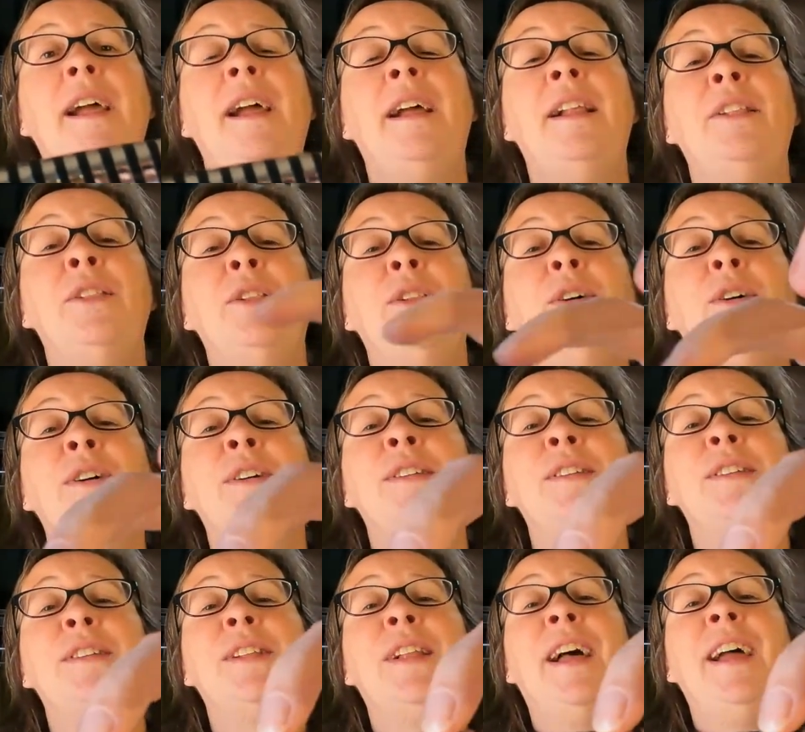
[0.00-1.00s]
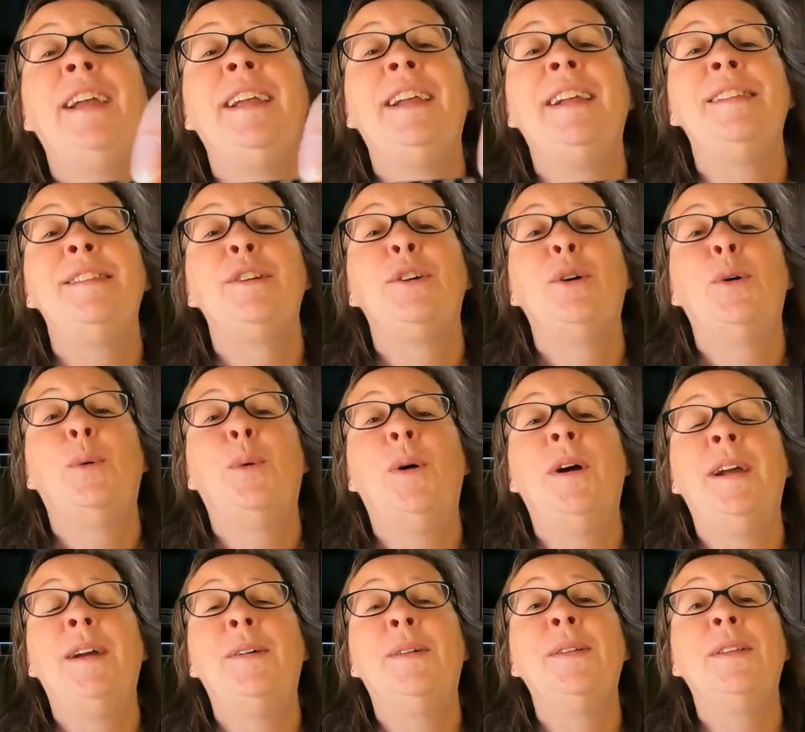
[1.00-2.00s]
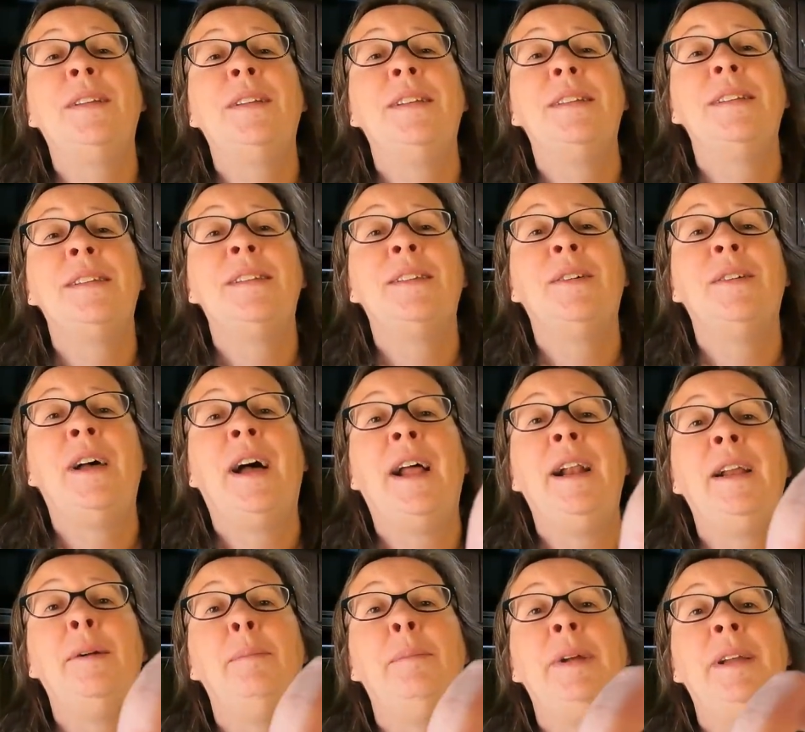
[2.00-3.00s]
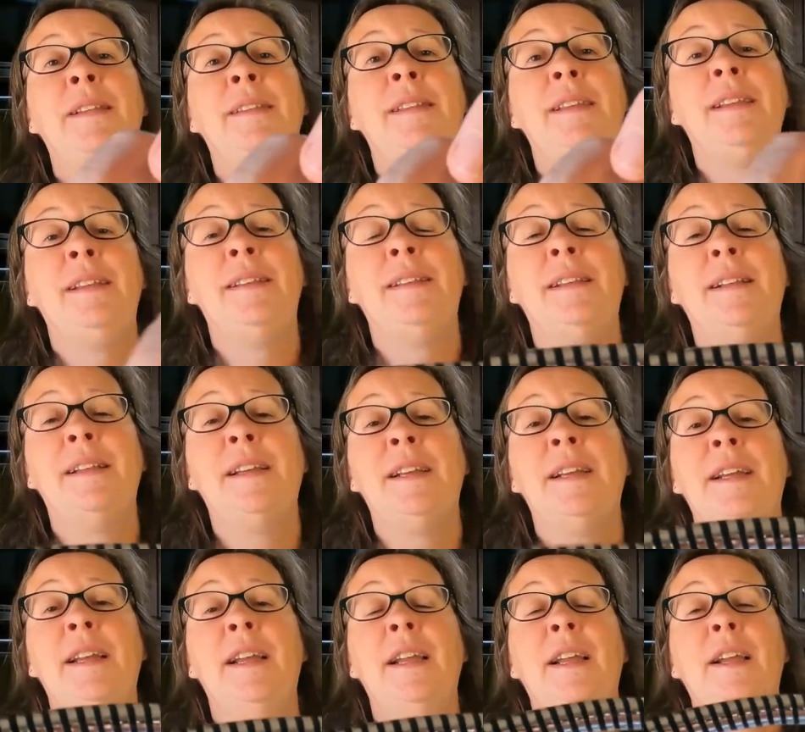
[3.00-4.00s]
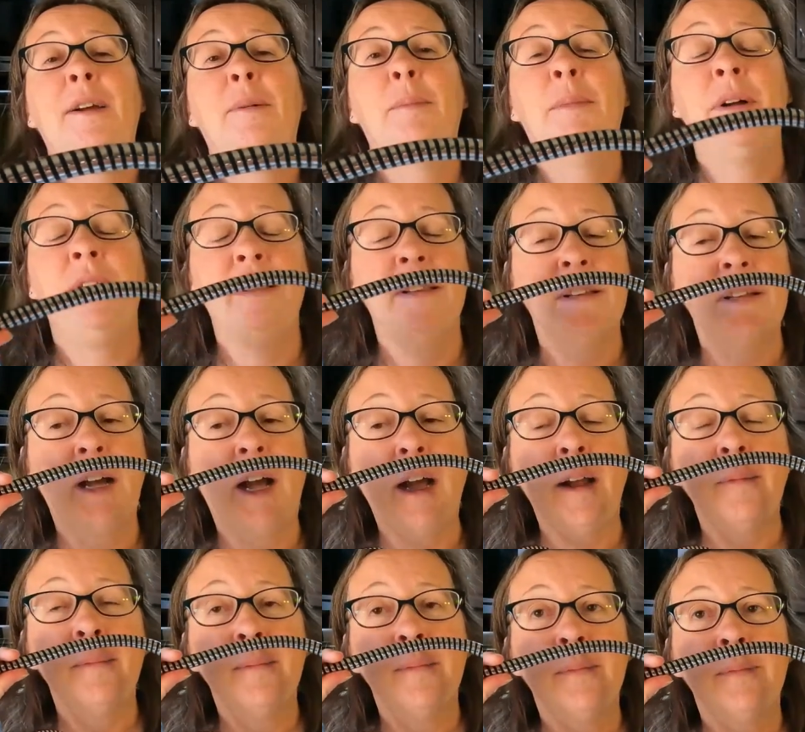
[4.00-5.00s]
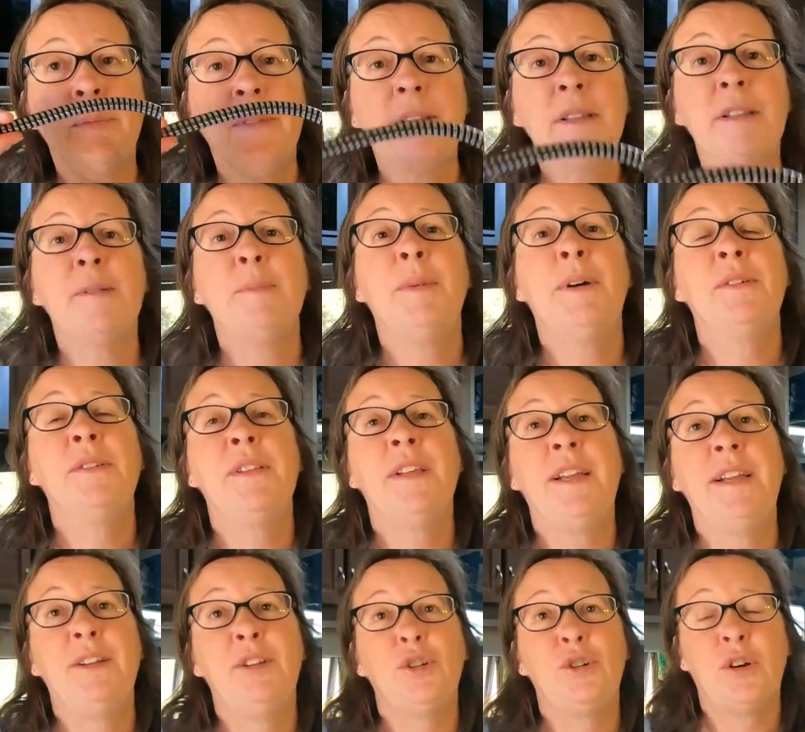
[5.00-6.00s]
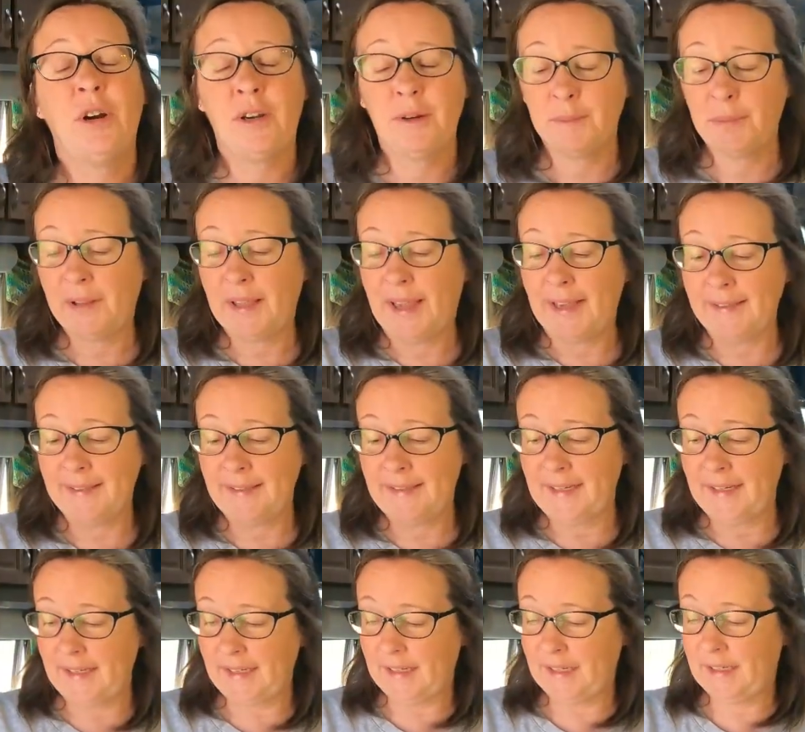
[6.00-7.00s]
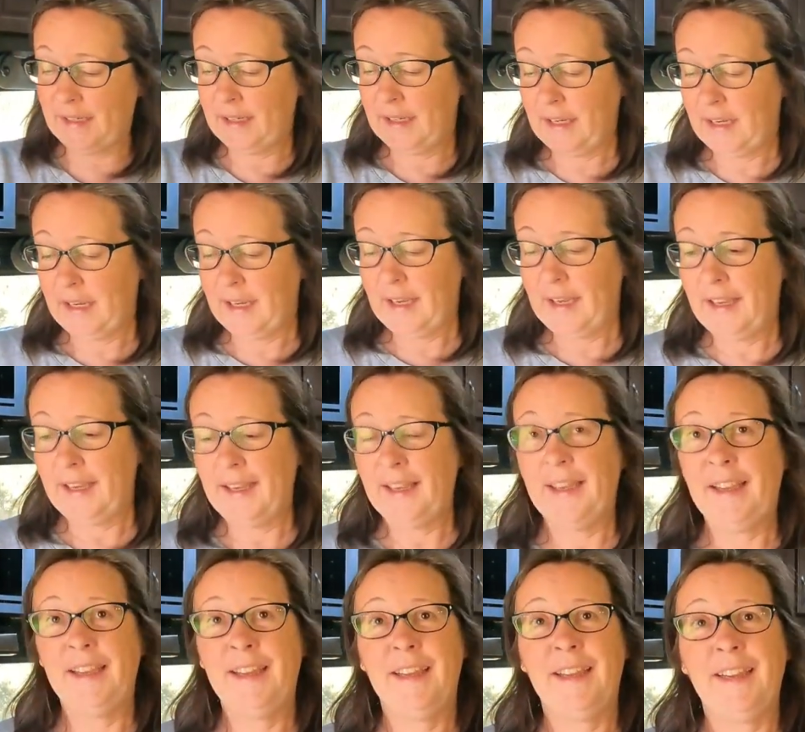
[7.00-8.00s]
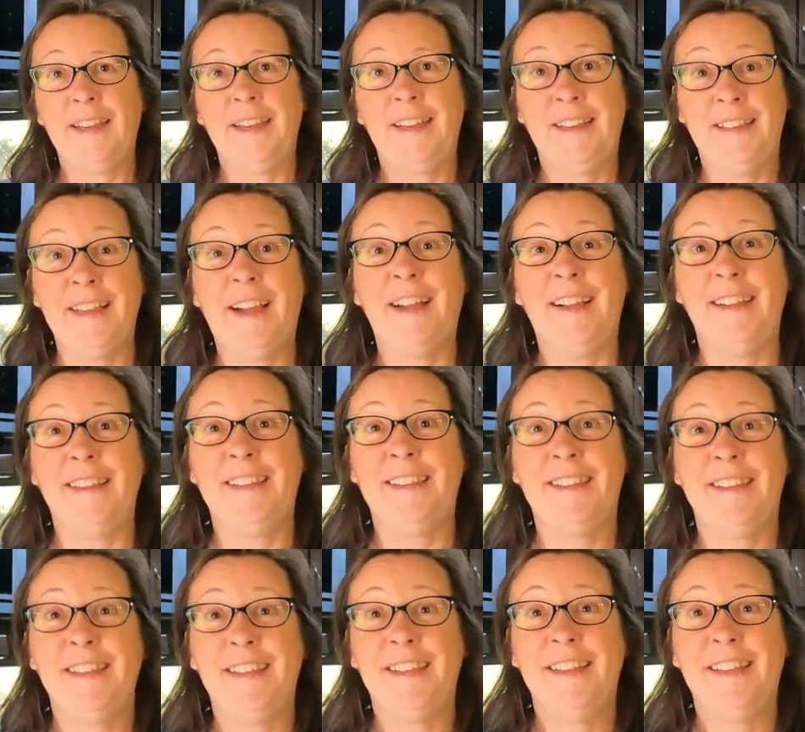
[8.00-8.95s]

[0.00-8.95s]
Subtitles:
it looks like it's coiled so that it bends easily, but it's not. It smells like strong plastic. It does.